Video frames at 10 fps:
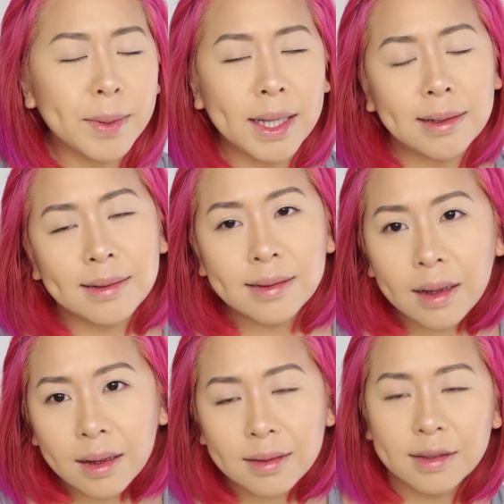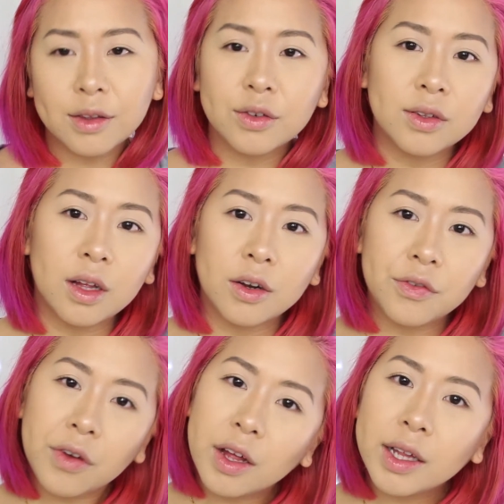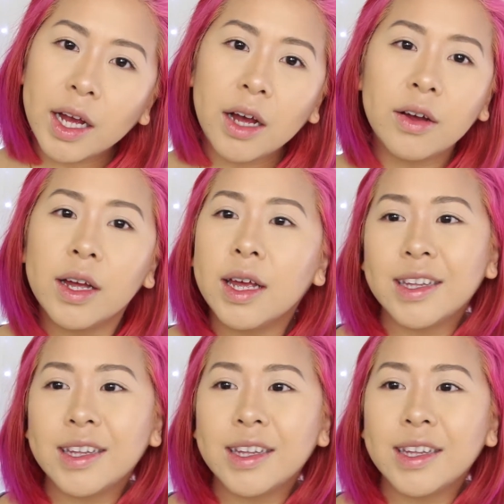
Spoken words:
palette sucks and there's a lot of fallout.